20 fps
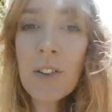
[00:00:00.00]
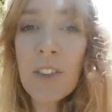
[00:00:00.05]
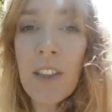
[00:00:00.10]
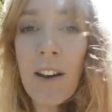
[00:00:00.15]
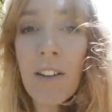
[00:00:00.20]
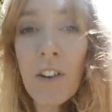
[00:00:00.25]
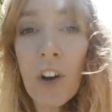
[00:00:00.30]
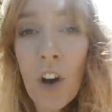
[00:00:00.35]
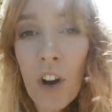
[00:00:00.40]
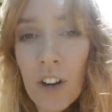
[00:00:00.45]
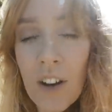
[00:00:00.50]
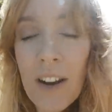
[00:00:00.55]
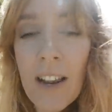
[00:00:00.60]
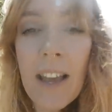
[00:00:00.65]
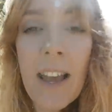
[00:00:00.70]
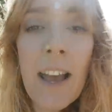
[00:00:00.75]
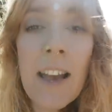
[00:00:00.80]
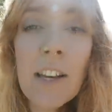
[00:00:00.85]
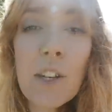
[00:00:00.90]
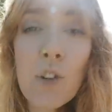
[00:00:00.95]
They're on holiday
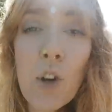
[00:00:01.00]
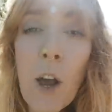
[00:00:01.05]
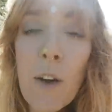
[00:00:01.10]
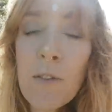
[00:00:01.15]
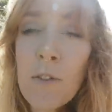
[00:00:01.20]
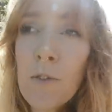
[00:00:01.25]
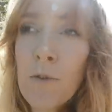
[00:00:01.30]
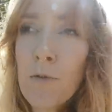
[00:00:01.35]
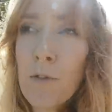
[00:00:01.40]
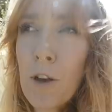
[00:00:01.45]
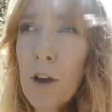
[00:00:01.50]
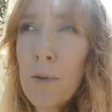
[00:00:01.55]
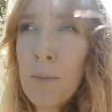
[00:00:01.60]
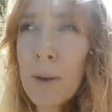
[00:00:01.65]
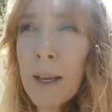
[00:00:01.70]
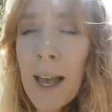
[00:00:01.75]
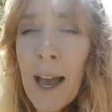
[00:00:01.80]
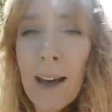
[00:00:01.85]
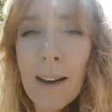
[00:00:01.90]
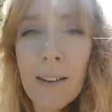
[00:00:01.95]
here driving from,
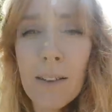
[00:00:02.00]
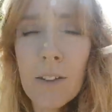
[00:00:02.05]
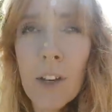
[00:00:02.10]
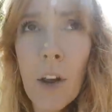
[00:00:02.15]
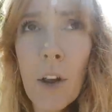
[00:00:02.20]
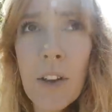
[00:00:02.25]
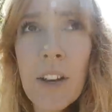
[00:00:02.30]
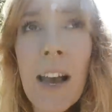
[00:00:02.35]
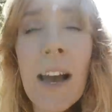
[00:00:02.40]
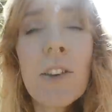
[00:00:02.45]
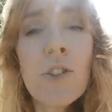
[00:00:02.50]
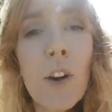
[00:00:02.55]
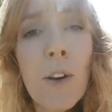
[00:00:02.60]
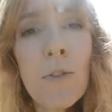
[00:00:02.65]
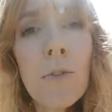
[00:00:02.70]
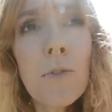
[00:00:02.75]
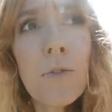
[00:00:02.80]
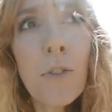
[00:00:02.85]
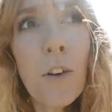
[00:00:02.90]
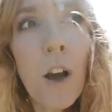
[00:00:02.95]
Can no, yeah,
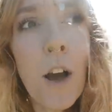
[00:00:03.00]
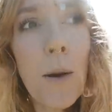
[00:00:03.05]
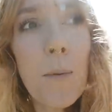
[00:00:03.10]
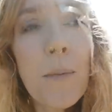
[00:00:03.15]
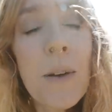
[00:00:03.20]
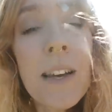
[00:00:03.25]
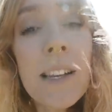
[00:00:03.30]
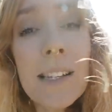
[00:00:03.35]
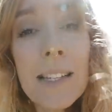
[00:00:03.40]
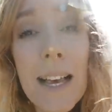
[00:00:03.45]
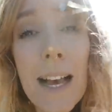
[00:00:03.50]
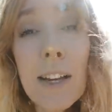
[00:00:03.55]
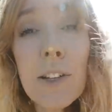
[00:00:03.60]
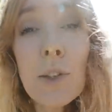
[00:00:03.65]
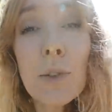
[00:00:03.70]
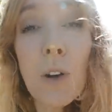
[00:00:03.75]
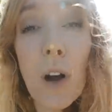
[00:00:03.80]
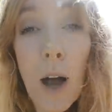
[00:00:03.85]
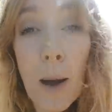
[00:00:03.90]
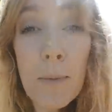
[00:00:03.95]
driving from
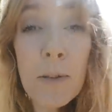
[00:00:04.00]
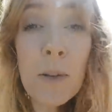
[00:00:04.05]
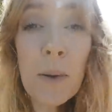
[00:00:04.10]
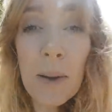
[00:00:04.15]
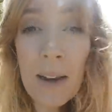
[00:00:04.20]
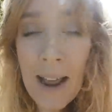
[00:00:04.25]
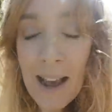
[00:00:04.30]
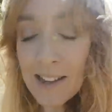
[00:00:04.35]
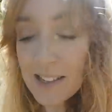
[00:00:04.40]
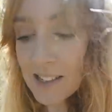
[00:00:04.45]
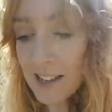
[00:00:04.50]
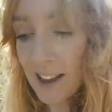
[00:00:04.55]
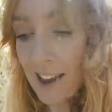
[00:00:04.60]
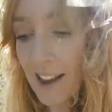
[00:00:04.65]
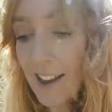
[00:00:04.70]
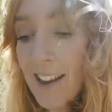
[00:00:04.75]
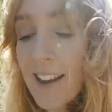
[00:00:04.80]
Seattle up to Alaska